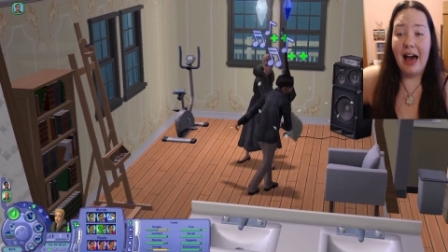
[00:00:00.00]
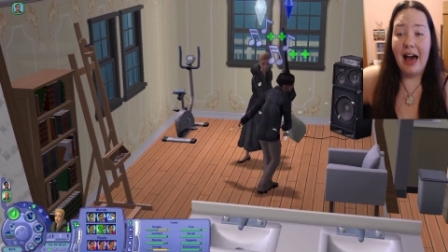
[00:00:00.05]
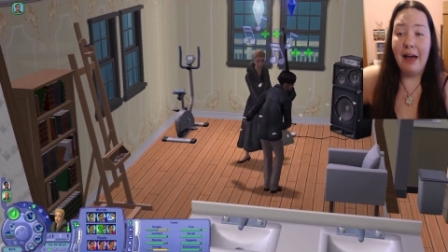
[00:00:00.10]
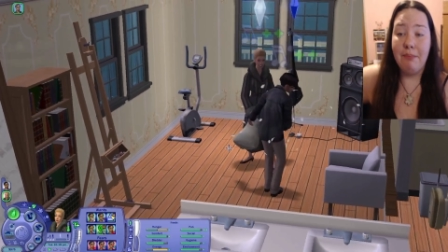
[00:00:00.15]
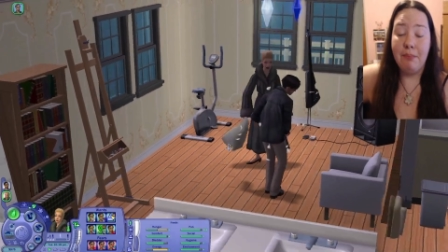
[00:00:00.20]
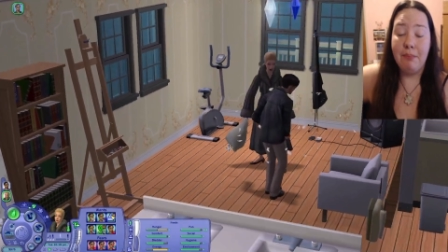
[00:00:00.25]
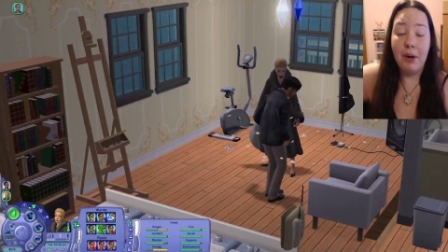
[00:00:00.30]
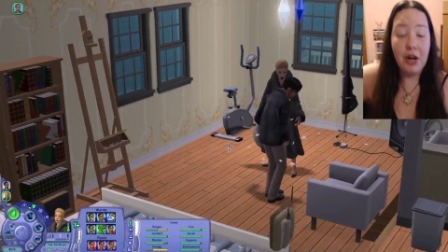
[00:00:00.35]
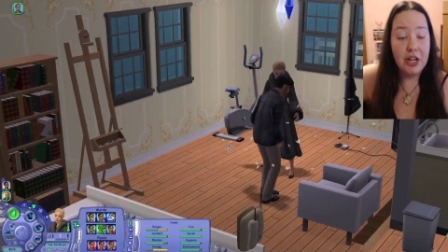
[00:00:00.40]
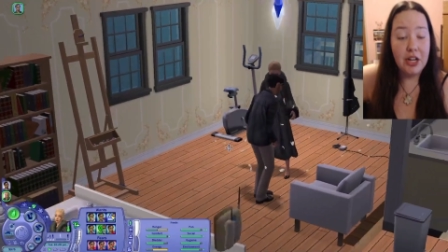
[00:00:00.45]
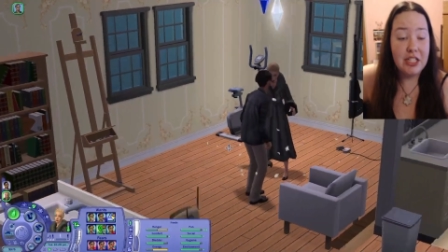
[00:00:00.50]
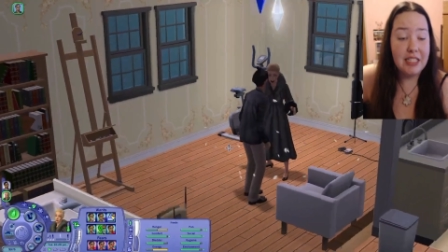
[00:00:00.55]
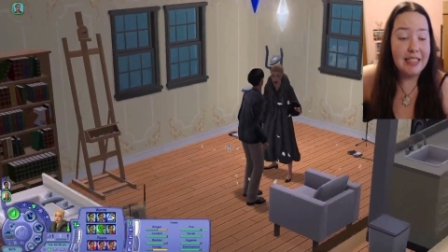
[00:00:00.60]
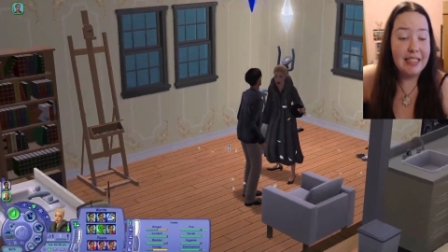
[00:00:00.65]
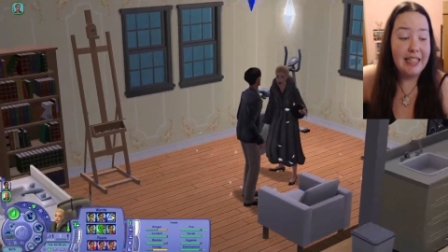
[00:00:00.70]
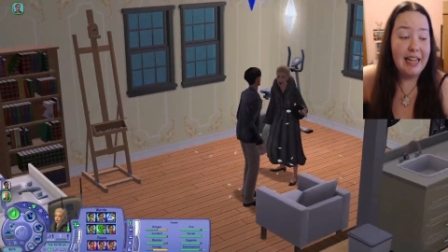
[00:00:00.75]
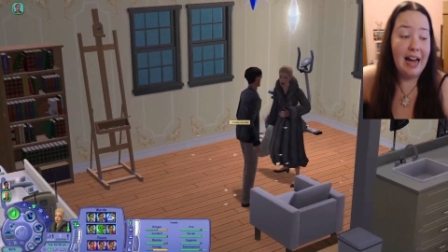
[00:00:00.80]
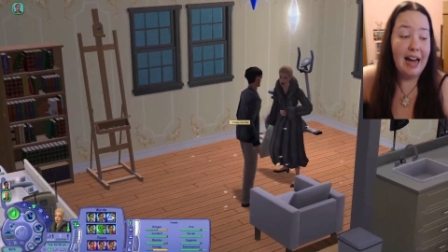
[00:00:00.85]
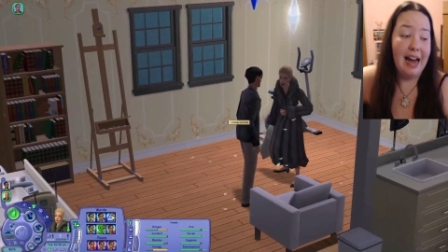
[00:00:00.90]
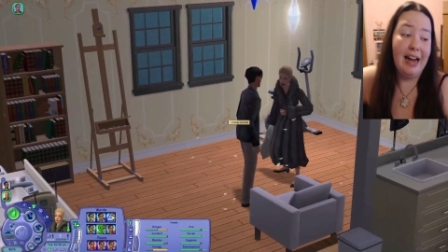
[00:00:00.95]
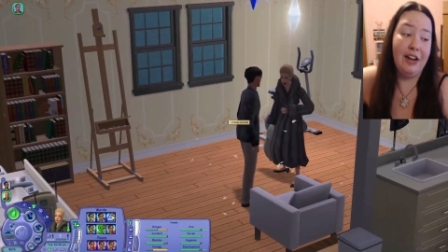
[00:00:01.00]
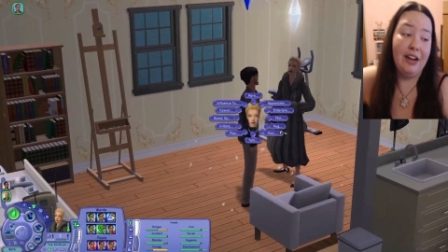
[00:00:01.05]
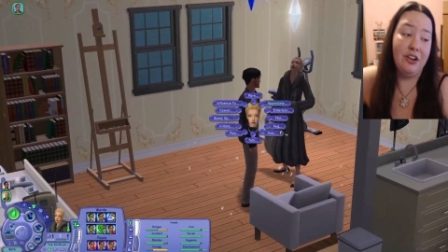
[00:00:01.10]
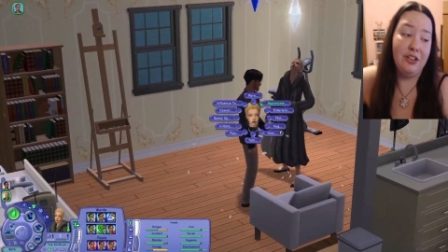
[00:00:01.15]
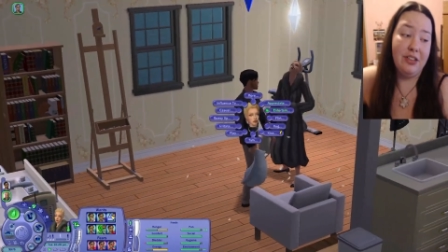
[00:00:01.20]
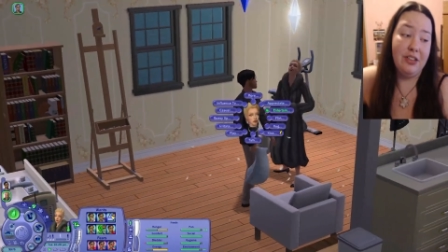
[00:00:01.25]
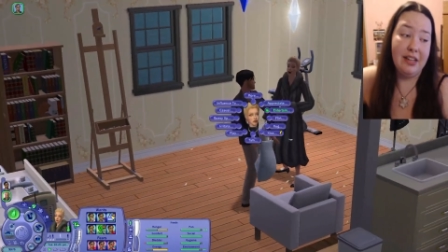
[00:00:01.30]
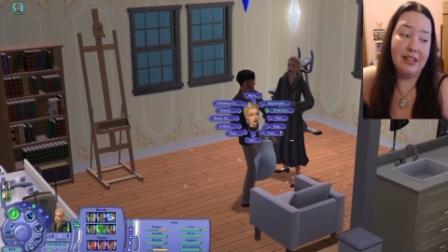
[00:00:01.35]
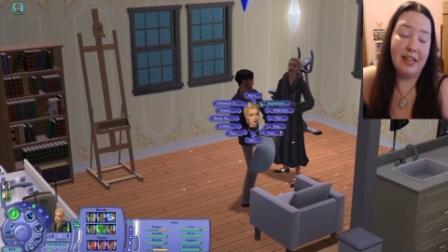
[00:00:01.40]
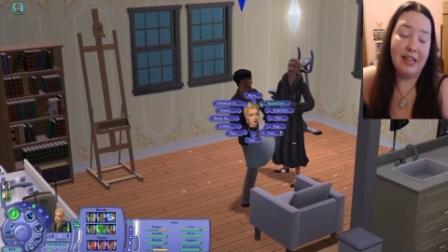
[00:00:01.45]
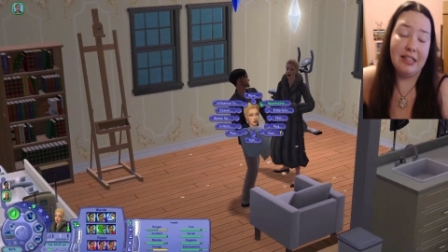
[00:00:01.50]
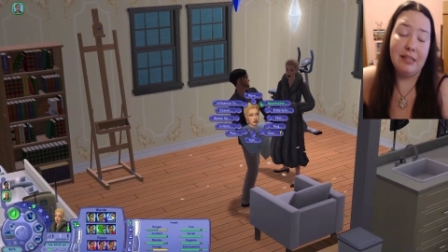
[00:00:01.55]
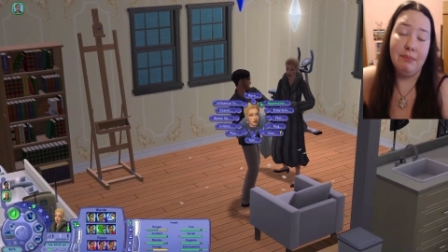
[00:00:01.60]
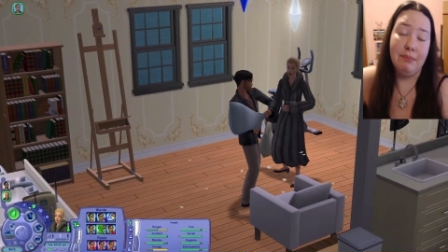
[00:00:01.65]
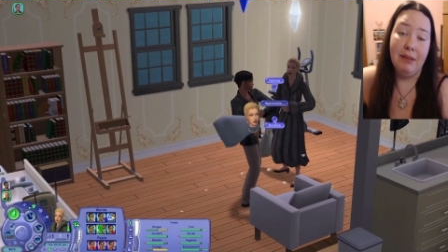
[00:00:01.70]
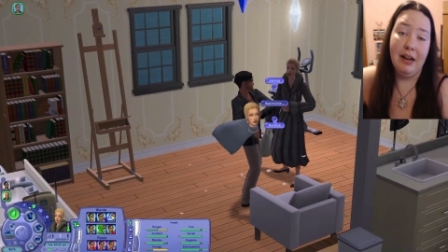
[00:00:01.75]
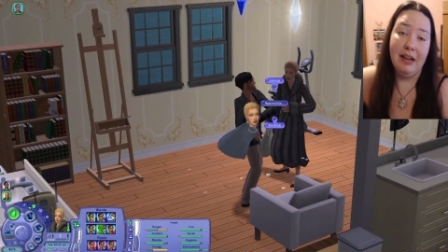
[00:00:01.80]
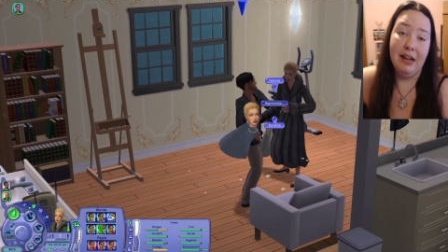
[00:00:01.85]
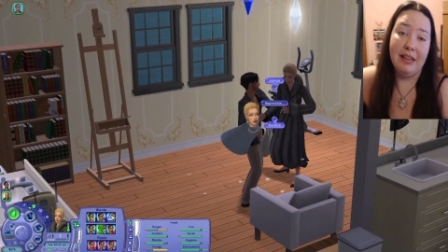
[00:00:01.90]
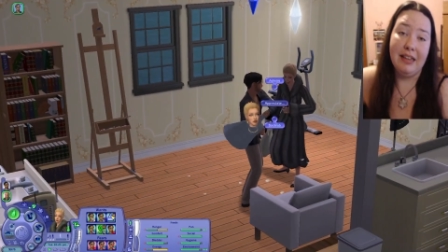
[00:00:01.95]
Personally, I don't think that's a
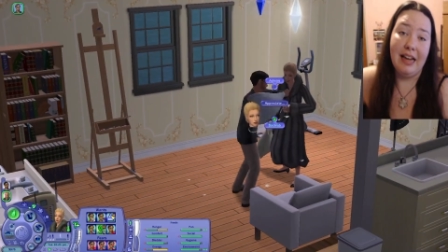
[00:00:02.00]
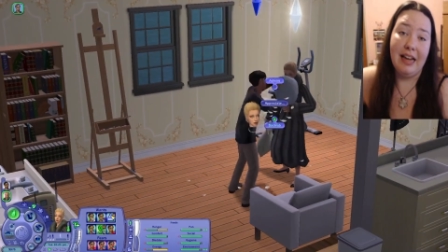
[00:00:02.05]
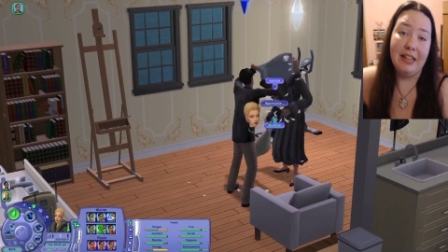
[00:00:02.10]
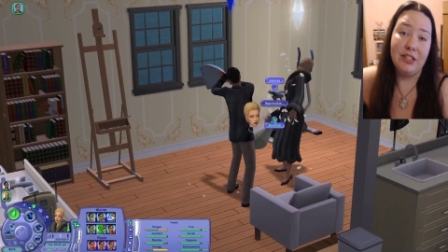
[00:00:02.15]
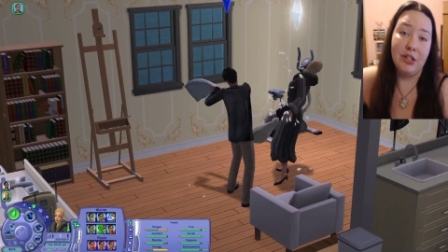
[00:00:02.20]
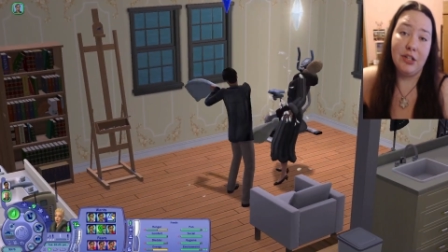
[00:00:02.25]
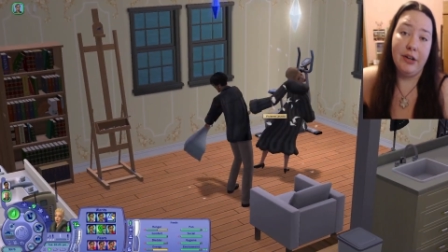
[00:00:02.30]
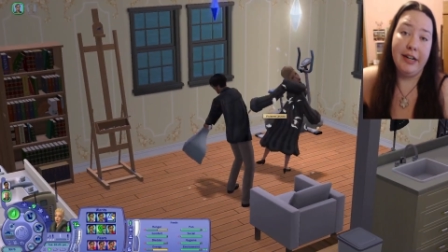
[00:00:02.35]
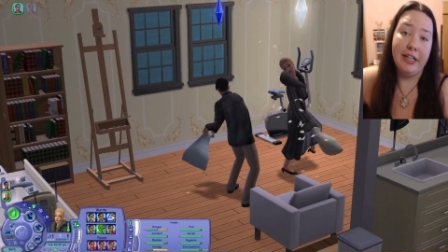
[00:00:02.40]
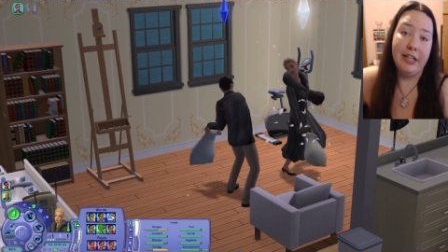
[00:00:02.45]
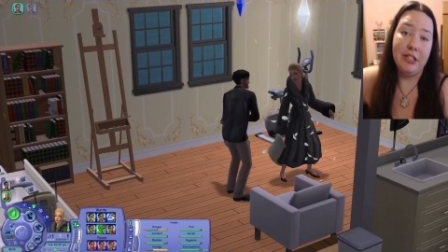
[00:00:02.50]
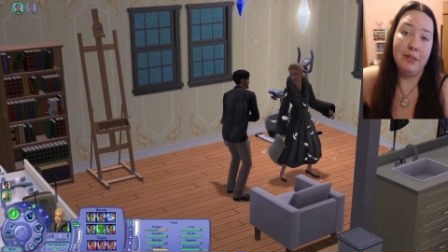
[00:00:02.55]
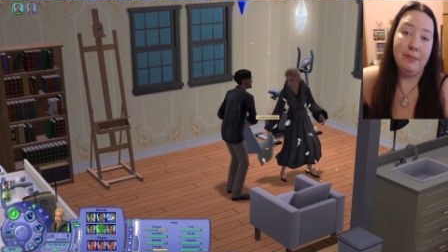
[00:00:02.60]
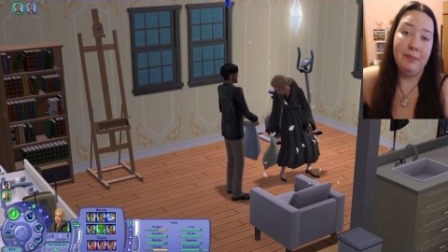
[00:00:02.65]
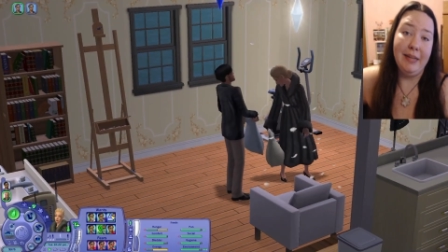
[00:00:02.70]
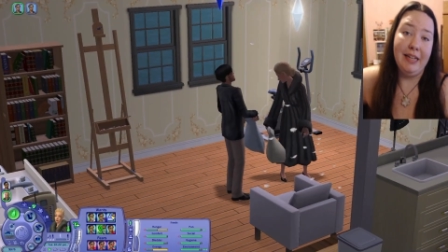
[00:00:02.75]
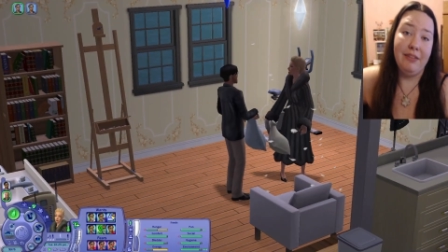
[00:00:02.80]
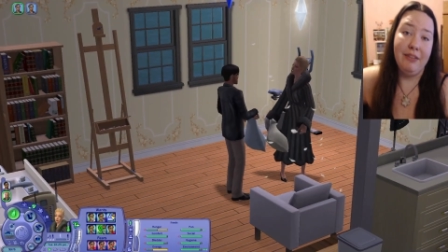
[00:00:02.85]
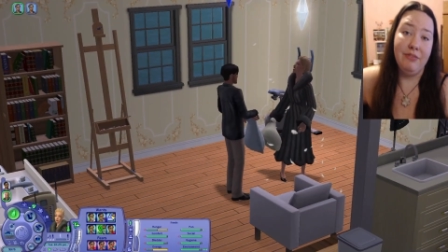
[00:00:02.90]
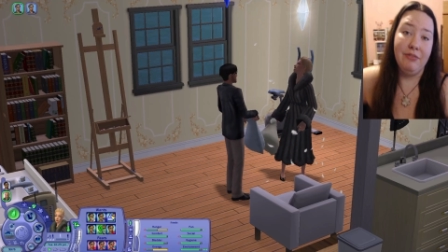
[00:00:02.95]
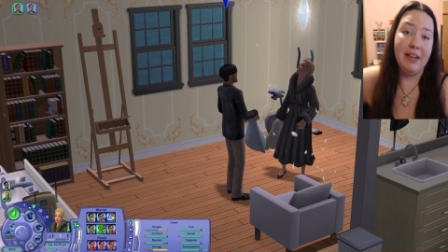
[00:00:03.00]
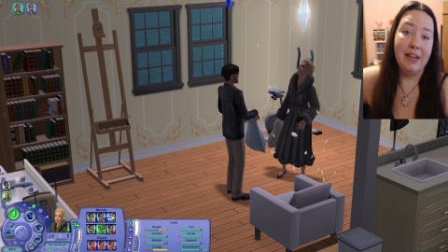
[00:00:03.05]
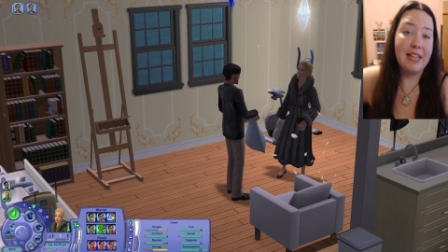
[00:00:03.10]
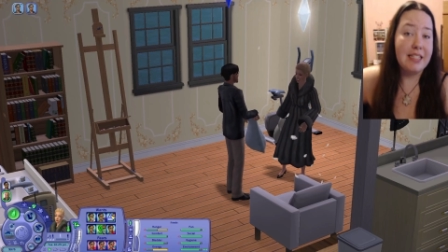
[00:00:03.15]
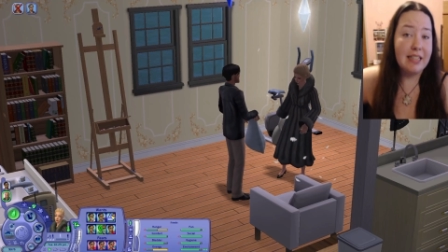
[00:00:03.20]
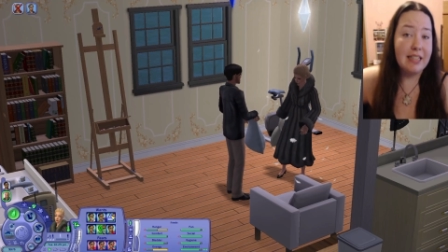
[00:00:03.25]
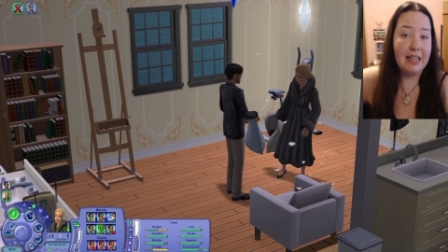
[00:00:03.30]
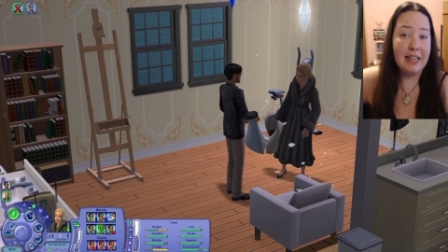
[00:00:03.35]
bug that's going to be fixed